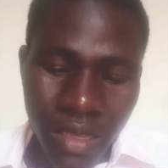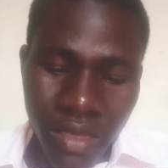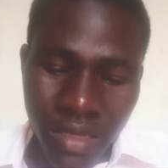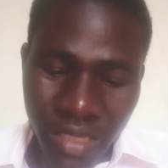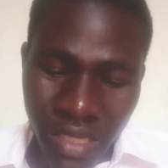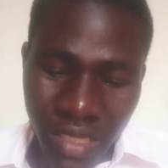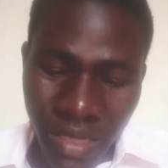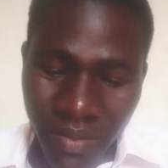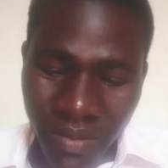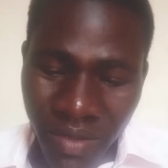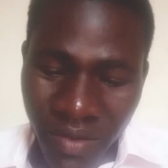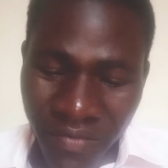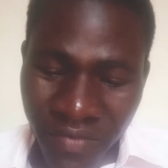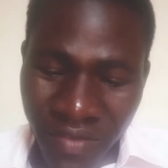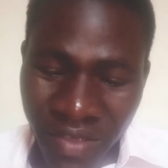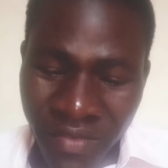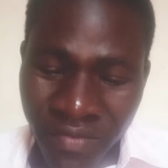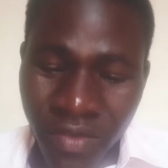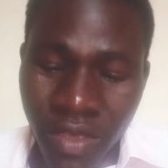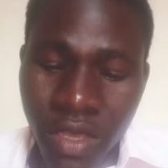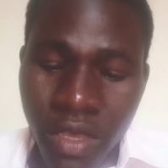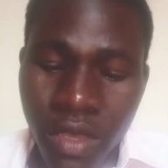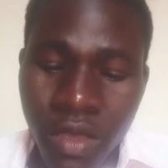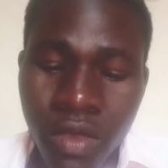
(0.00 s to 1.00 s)
Chapter
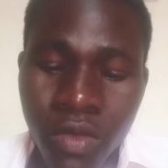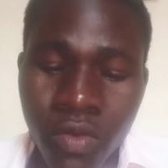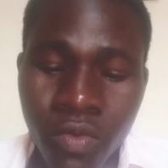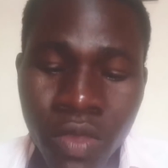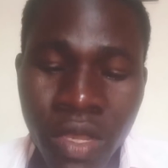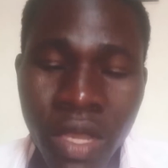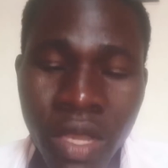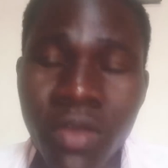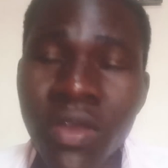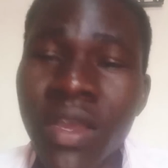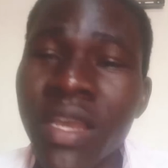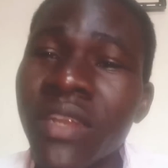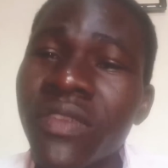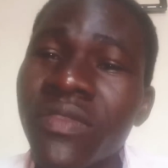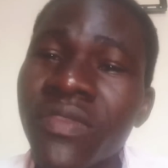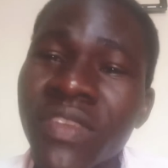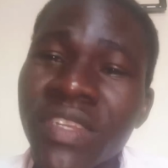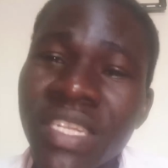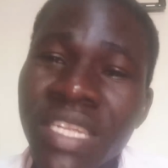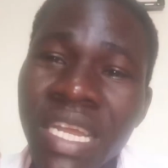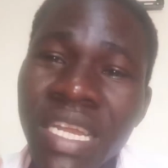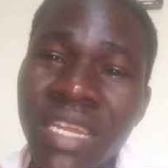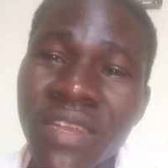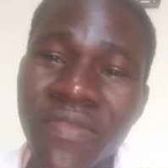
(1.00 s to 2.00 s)
5, we are going to
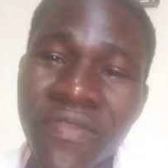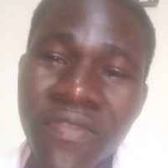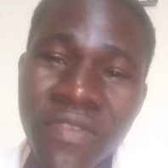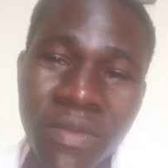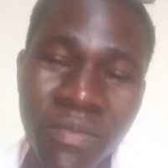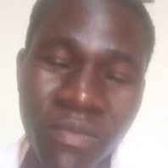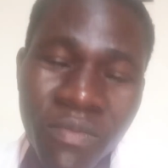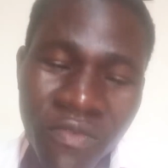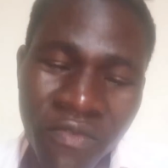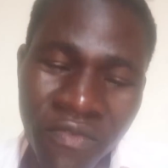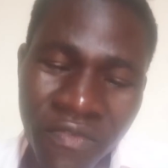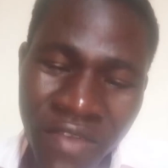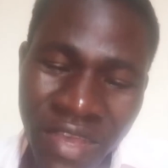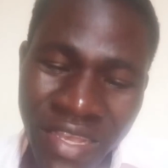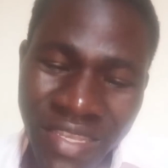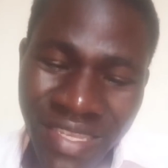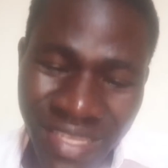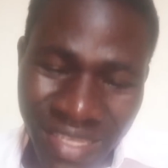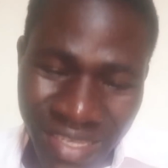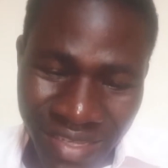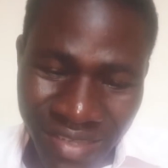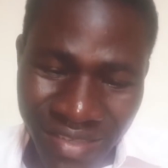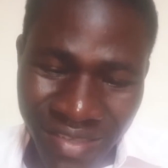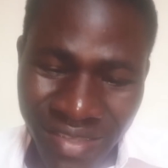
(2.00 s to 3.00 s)
start from verse
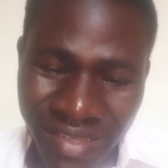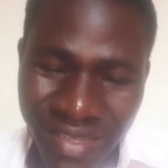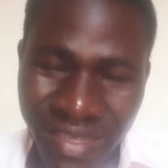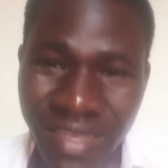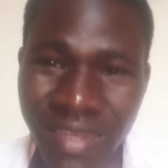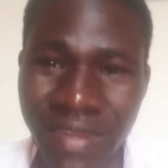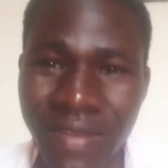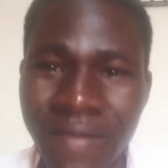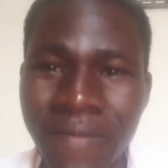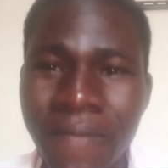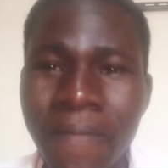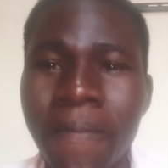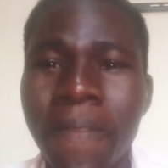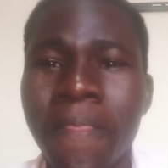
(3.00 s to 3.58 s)
16.